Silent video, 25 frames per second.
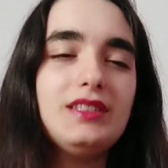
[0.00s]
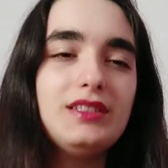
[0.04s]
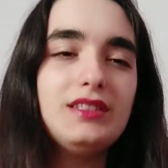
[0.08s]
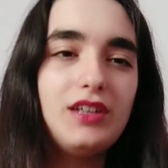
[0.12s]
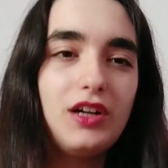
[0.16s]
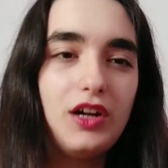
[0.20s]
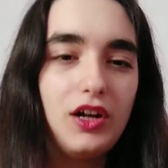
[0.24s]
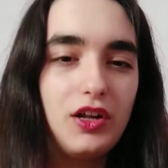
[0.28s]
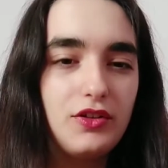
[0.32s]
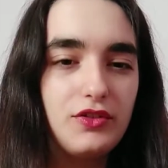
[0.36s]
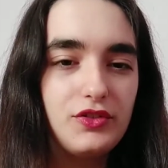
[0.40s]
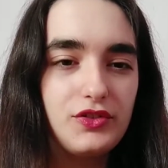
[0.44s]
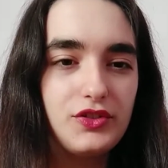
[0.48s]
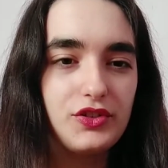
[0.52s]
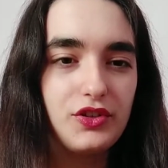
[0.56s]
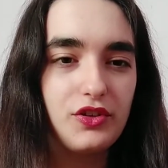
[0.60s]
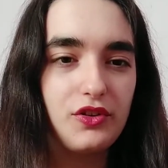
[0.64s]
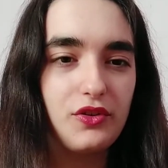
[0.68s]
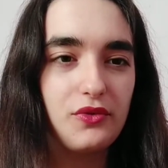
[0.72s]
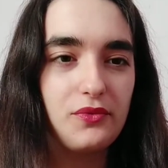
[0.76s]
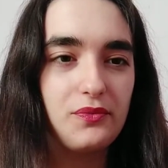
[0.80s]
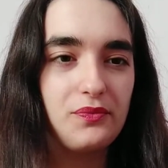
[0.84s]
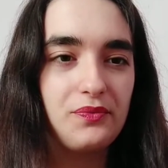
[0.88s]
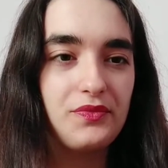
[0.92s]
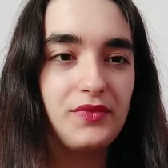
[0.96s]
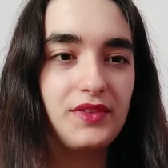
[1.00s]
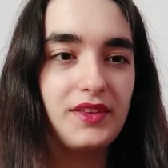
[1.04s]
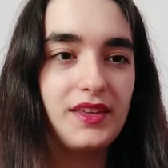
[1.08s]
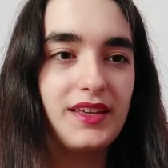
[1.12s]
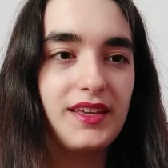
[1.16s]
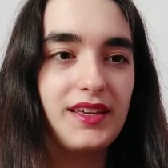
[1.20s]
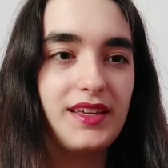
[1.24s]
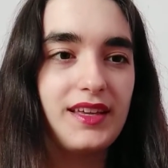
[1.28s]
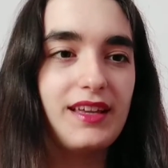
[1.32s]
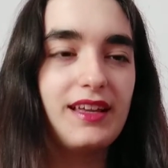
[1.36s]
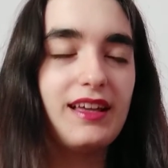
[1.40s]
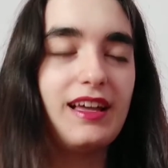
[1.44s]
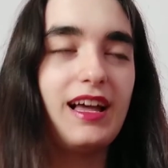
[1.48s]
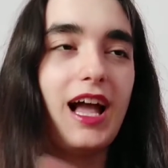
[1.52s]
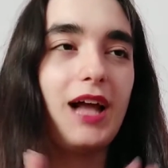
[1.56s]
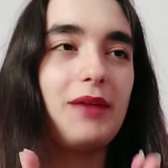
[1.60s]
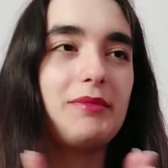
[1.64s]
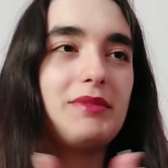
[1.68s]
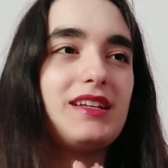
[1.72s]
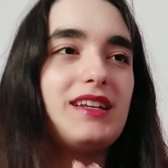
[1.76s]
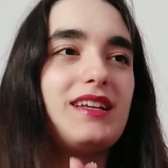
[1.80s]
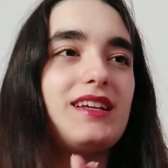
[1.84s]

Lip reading: Also, I mean,